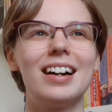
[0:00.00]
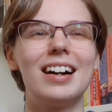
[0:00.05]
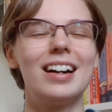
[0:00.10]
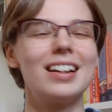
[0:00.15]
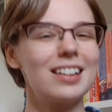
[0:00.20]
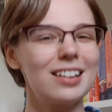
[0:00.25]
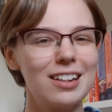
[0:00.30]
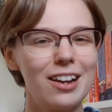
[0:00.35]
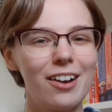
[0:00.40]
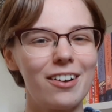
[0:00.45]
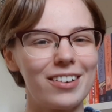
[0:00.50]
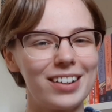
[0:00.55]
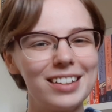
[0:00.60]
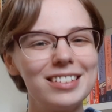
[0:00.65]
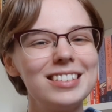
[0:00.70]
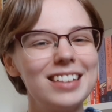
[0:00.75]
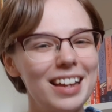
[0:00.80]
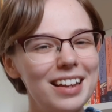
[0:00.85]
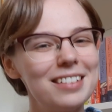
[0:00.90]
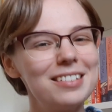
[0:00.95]
don't know,
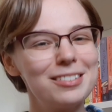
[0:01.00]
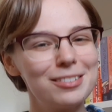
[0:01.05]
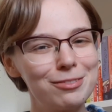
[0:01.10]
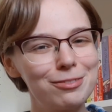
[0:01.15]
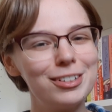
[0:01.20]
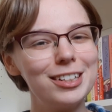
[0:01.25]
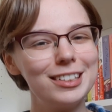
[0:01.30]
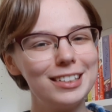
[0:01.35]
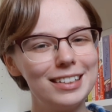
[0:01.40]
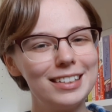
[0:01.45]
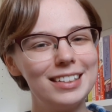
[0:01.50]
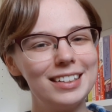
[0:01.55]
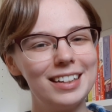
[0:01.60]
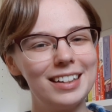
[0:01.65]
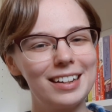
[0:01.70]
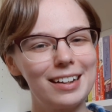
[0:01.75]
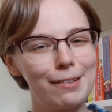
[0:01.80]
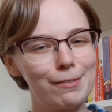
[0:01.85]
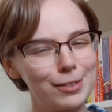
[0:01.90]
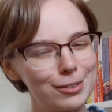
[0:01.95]
it was
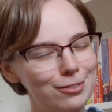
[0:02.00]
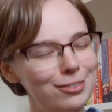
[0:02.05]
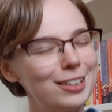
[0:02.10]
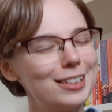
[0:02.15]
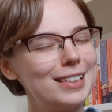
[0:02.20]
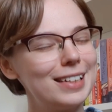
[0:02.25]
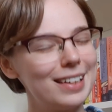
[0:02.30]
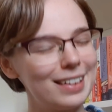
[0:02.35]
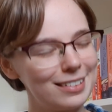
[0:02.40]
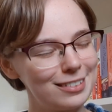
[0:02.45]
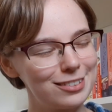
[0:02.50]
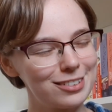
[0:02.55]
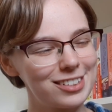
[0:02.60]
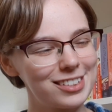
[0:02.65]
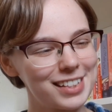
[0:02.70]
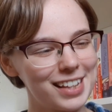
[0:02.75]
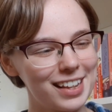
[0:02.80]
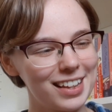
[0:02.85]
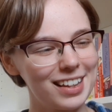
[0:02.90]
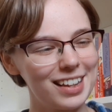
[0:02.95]
really
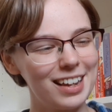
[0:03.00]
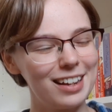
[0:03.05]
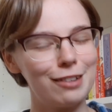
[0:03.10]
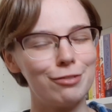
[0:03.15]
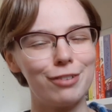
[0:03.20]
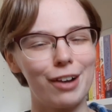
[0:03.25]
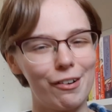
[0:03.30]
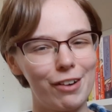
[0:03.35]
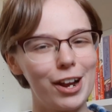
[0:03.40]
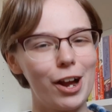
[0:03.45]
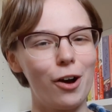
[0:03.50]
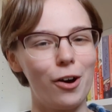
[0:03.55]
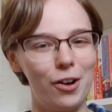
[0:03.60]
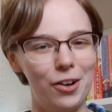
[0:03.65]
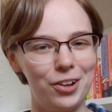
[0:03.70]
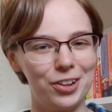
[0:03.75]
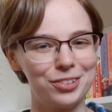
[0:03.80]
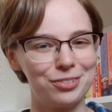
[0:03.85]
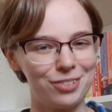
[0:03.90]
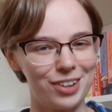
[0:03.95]
interesting in a very
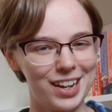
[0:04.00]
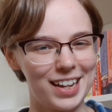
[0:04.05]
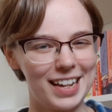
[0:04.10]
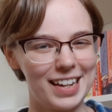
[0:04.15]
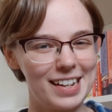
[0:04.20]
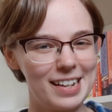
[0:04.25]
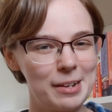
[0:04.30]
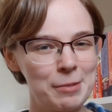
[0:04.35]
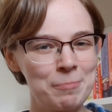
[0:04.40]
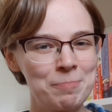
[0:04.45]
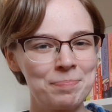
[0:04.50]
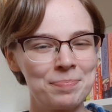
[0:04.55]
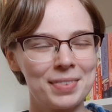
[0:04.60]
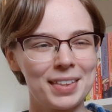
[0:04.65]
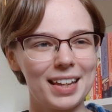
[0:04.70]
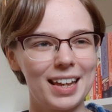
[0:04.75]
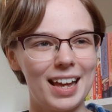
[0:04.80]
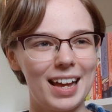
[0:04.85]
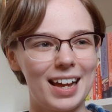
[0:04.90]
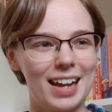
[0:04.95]
odd way.
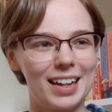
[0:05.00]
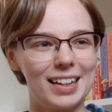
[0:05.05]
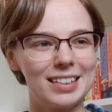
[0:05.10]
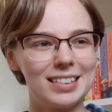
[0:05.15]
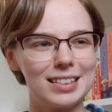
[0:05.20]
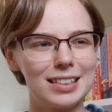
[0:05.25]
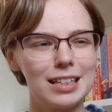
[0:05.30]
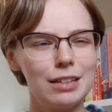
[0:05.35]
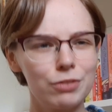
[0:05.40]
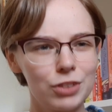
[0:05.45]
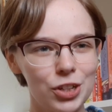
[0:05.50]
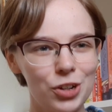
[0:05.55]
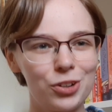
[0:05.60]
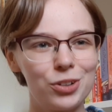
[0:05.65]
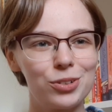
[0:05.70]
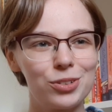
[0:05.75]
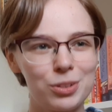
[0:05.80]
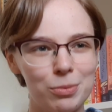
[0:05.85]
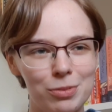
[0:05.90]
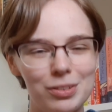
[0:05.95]
And even
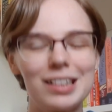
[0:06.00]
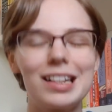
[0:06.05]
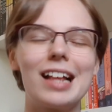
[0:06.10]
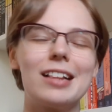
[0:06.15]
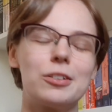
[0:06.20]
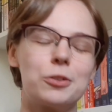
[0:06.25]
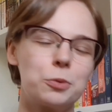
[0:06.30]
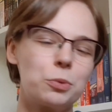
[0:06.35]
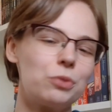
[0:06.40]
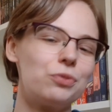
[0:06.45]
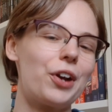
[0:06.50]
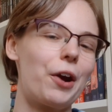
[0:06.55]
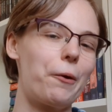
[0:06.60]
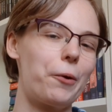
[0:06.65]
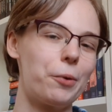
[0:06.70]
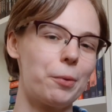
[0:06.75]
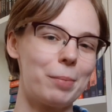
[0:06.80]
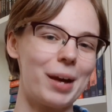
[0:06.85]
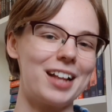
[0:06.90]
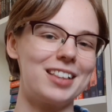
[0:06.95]
though some of the letters were
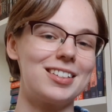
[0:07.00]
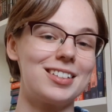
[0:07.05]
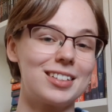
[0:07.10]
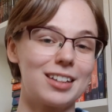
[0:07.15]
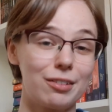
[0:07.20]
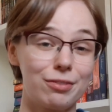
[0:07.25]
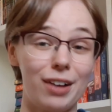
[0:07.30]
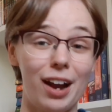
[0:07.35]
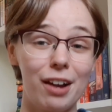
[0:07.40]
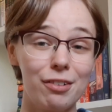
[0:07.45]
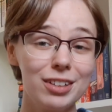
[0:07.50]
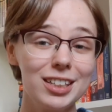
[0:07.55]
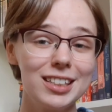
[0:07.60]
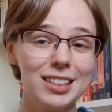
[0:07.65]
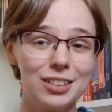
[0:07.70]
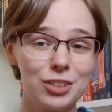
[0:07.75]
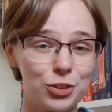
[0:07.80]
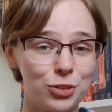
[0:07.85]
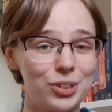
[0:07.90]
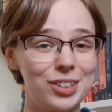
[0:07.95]
very repetitive, I really
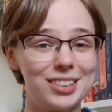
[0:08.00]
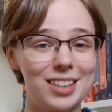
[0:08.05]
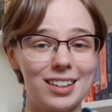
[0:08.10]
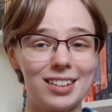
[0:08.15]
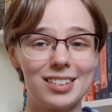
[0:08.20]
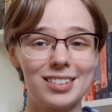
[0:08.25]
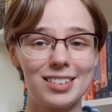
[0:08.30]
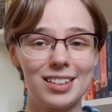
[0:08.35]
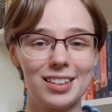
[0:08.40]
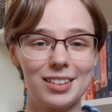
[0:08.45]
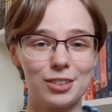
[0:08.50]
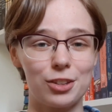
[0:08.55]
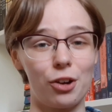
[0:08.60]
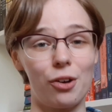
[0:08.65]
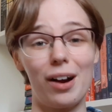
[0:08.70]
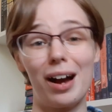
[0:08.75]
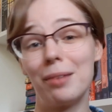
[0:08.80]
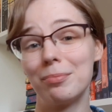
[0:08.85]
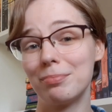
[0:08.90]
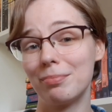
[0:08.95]
enjoyed this. So
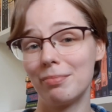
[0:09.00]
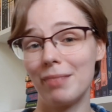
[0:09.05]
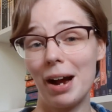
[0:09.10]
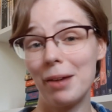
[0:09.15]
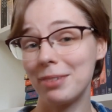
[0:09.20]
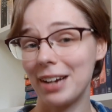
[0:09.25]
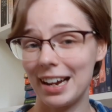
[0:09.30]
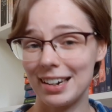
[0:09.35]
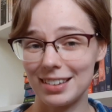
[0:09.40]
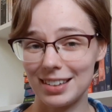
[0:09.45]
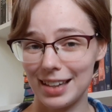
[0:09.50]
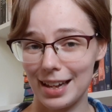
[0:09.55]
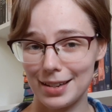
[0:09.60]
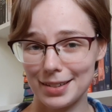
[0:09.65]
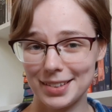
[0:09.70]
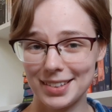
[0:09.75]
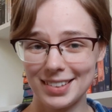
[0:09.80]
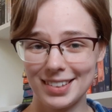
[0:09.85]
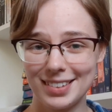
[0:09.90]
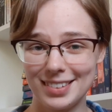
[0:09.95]
I'm kind of
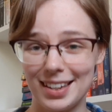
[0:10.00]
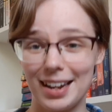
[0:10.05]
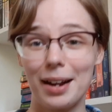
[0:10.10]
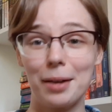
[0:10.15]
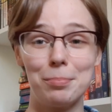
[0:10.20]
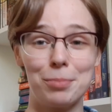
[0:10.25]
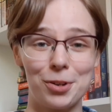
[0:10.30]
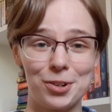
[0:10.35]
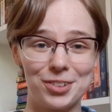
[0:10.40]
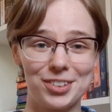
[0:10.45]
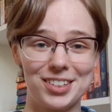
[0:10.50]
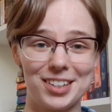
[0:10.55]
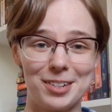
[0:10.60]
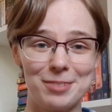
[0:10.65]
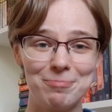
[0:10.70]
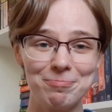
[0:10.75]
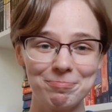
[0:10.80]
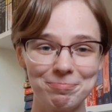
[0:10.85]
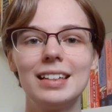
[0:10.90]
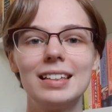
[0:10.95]
glad that I bought
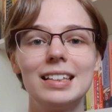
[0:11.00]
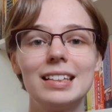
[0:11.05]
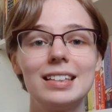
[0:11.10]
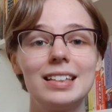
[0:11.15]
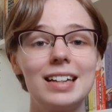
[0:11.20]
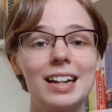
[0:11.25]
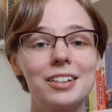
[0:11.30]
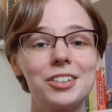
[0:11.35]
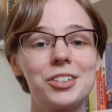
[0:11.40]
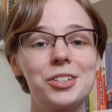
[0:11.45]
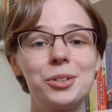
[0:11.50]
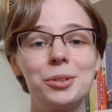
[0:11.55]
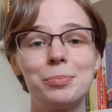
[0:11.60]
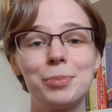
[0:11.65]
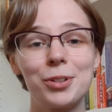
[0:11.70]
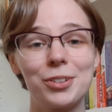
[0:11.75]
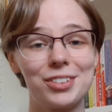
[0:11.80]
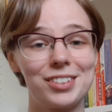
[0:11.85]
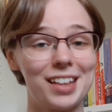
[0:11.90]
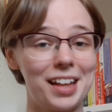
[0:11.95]
it. The next two
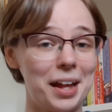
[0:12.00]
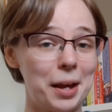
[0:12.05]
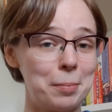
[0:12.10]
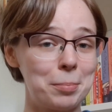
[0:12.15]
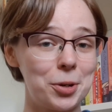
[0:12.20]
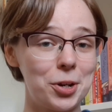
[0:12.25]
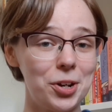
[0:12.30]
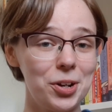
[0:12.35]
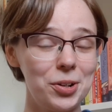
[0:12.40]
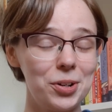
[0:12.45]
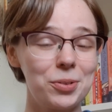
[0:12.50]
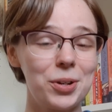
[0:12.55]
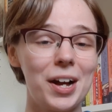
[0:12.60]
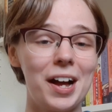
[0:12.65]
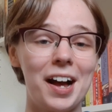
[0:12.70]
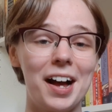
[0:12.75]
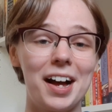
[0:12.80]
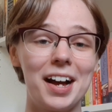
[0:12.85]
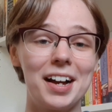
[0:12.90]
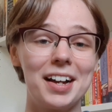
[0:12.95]
books that I bought,
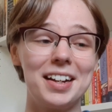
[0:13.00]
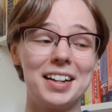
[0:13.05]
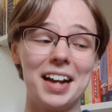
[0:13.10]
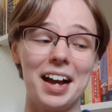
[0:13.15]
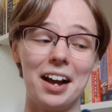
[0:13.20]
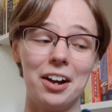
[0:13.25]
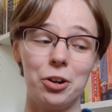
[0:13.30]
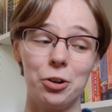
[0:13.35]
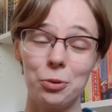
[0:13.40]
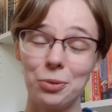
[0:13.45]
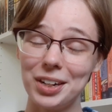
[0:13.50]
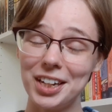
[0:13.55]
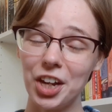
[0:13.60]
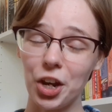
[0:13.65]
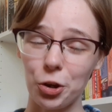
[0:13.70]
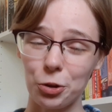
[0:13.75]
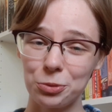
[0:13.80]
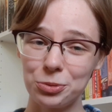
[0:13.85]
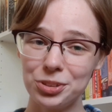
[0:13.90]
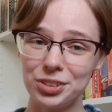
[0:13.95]
I already
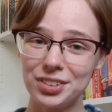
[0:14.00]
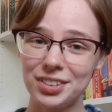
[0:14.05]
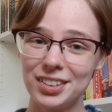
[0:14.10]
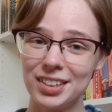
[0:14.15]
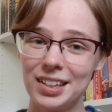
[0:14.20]
owned,